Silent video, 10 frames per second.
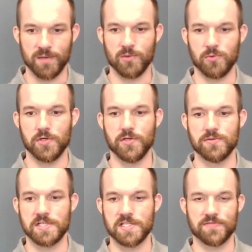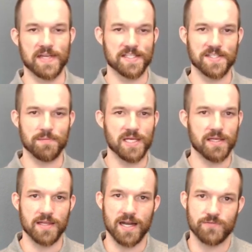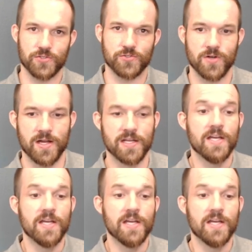but we'll use this fancy B that I've just drawn.